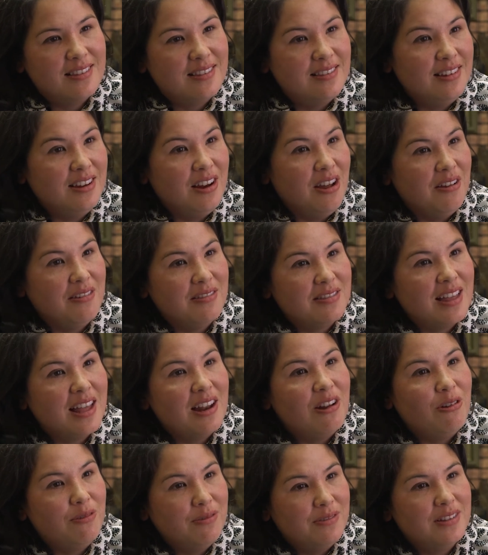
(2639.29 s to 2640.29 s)

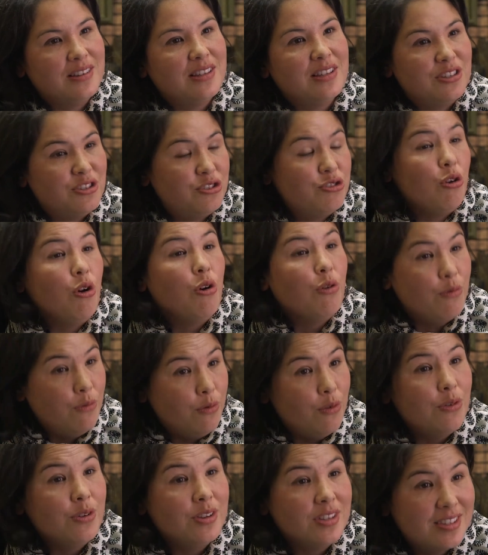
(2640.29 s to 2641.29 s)
that offers a strong
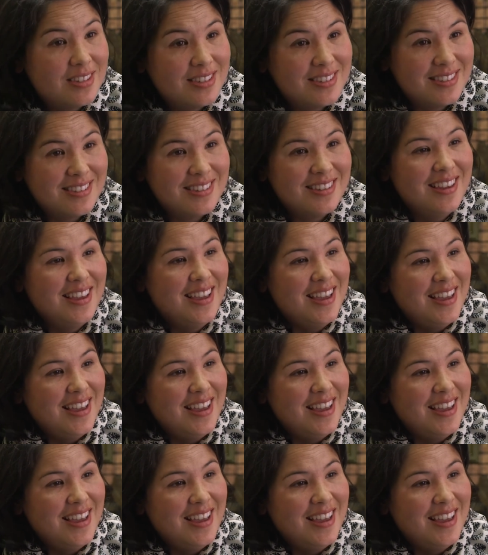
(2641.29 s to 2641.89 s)
voice,